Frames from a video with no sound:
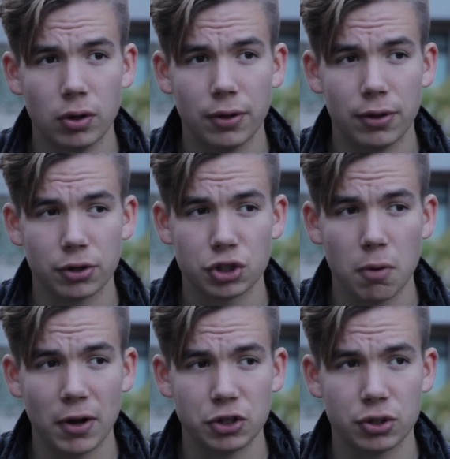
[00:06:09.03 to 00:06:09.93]
there's so
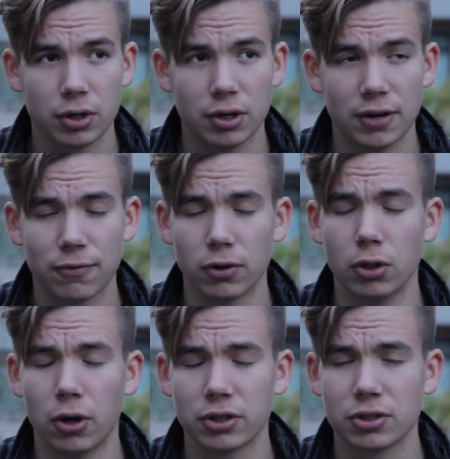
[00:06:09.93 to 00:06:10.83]
much different
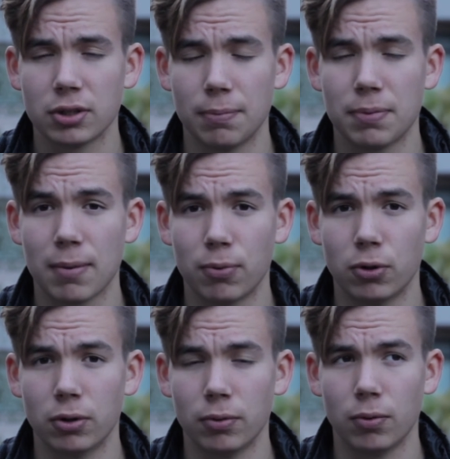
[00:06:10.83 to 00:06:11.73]
looks that
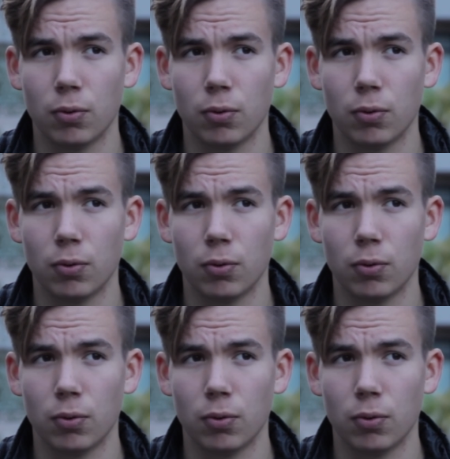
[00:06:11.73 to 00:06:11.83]
people